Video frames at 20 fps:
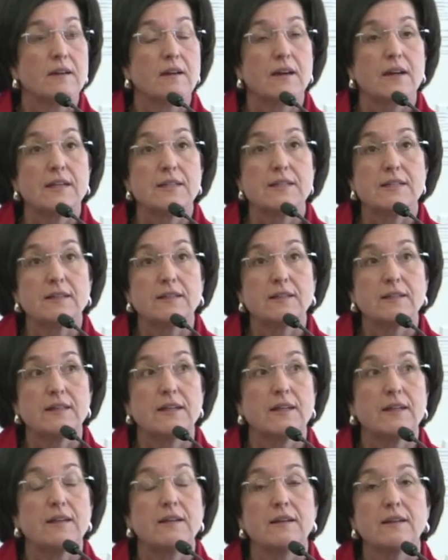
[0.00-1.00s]

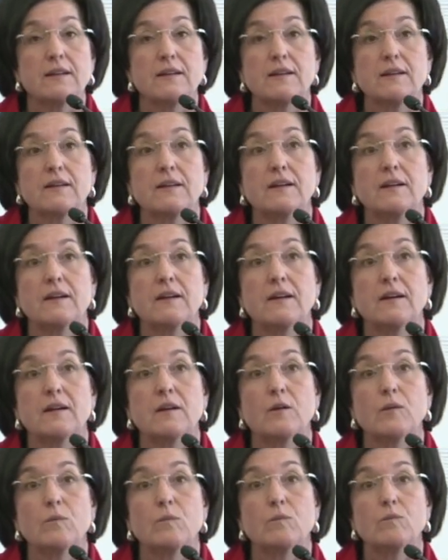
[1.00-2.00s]
Ideally,
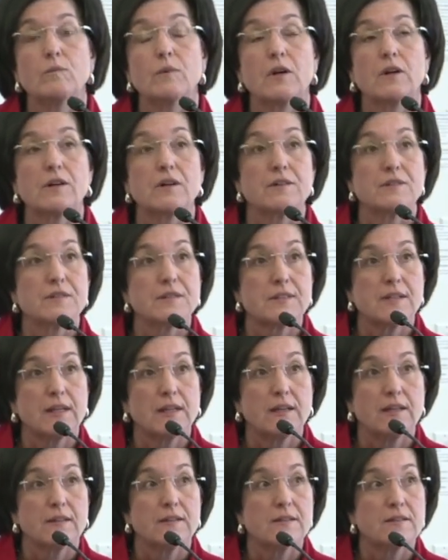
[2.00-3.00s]
our
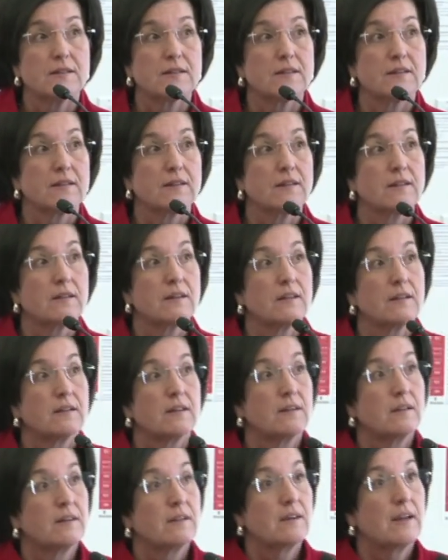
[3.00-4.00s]
Senate
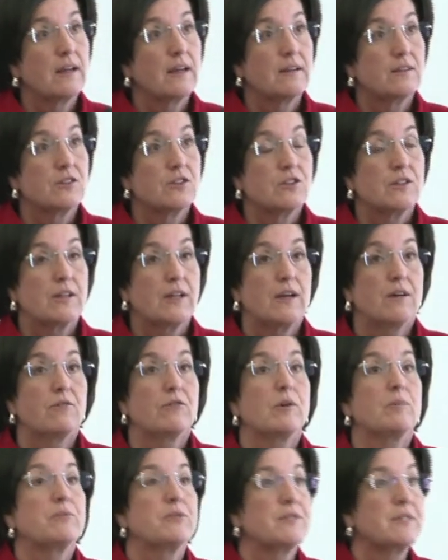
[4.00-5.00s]
should have
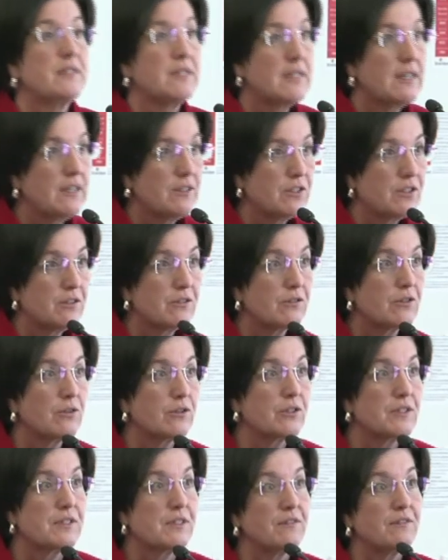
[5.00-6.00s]
representation, of
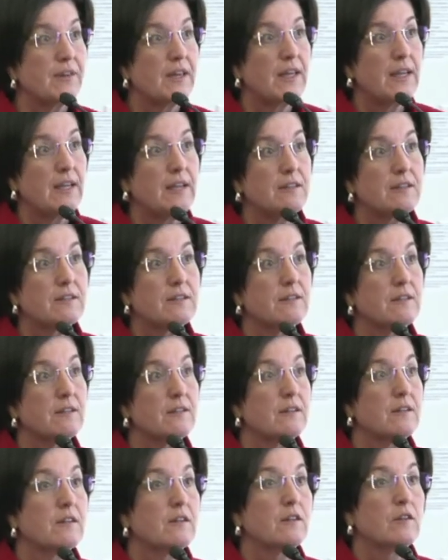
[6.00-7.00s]
course, of 8,
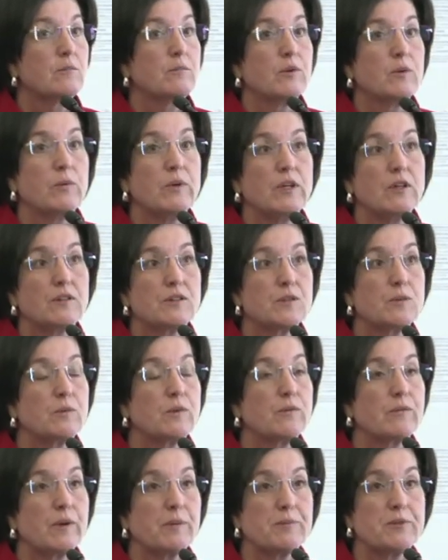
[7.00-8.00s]
but we also
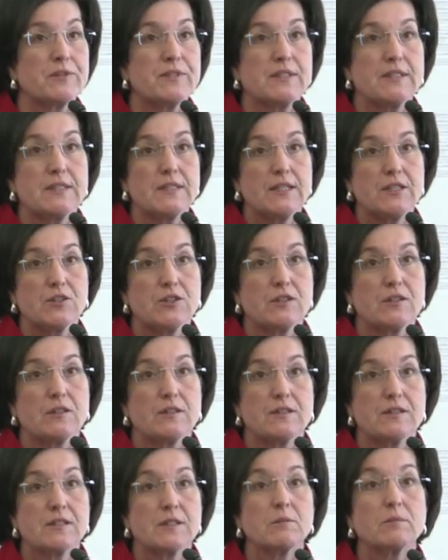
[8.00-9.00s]
want representation on
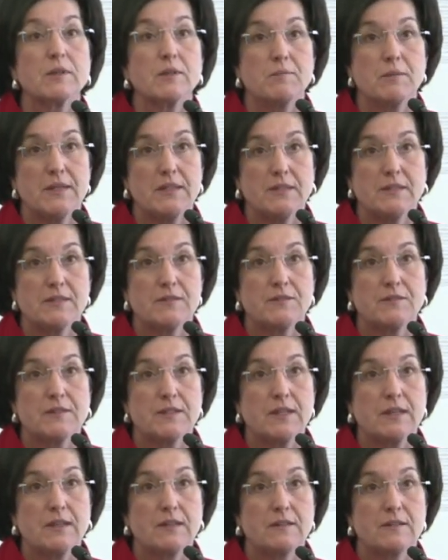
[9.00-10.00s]
the subcommittees of
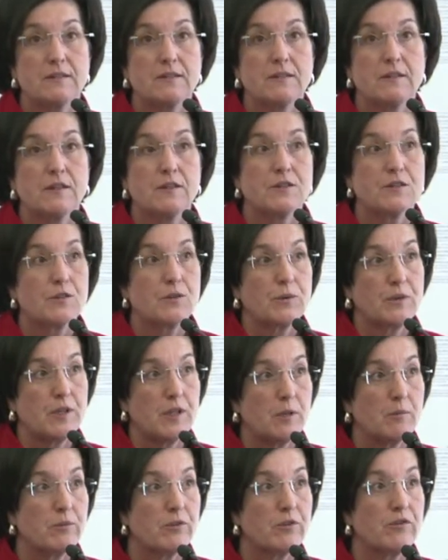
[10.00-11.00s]
Senate. So a
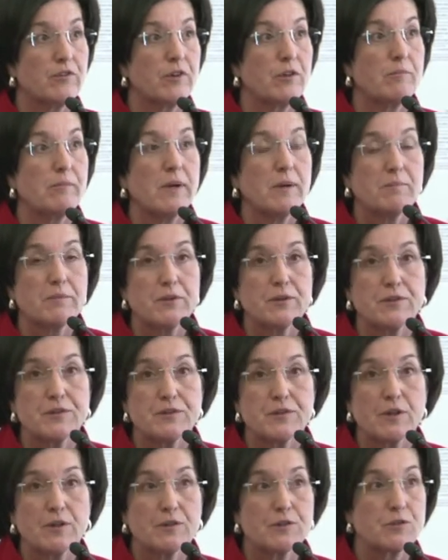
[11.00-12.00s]
number of our
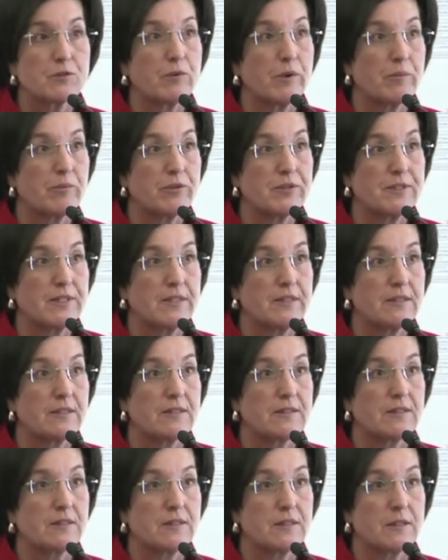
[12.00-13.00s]
members also represent
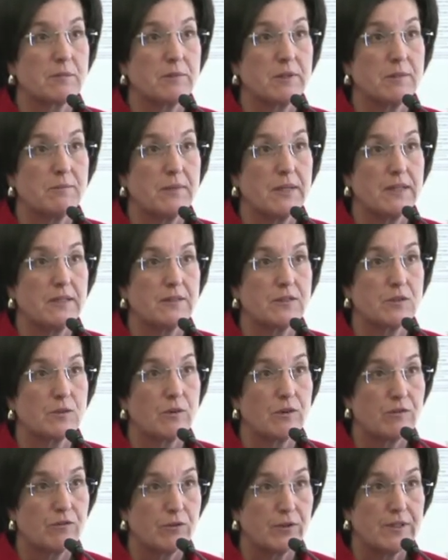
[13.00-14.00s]
us on subcommittees, so
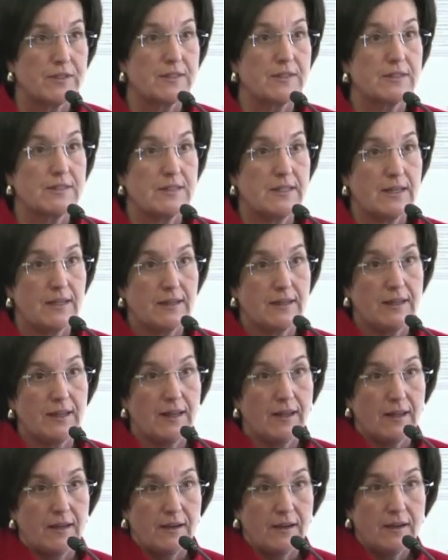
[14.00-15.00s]
our voice is yet
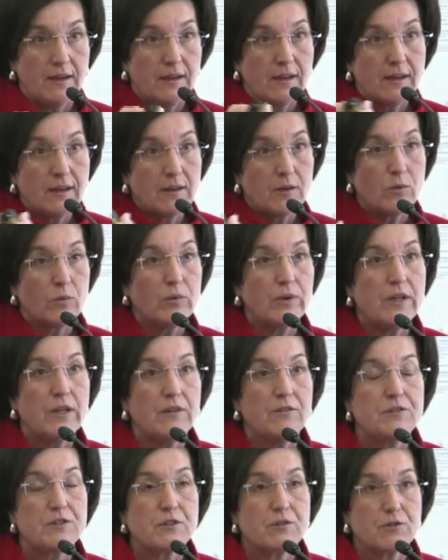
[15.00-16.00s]
again
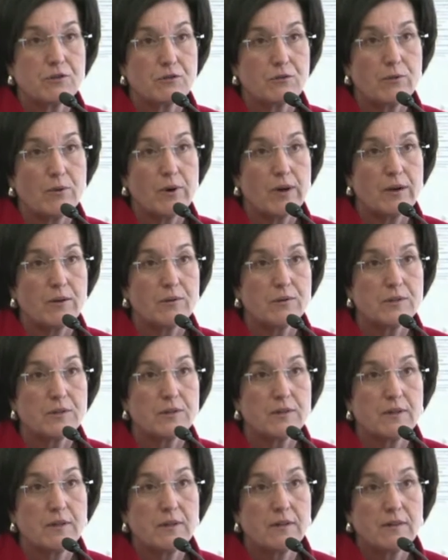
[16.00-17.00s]
weaved throughout
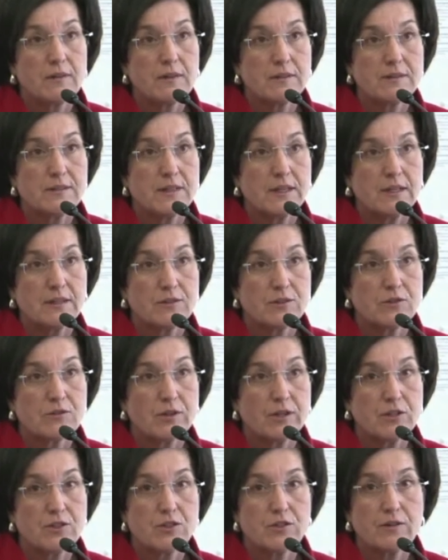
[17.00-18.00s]
the Senate
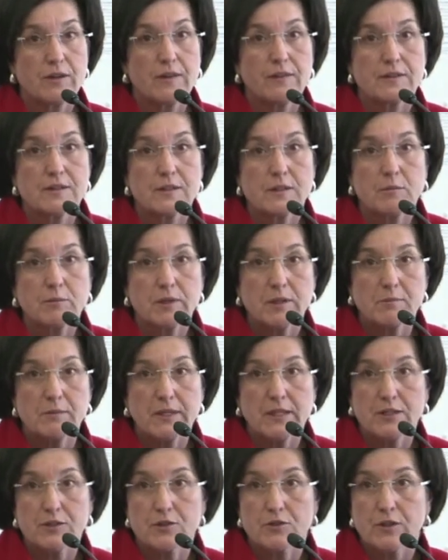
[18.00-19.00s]
structure and the
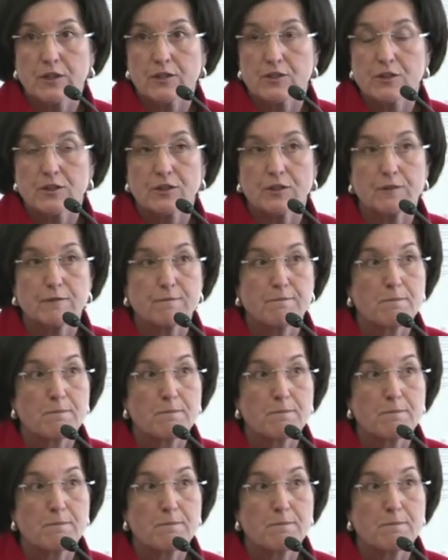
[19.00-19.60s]
subcommittee structure.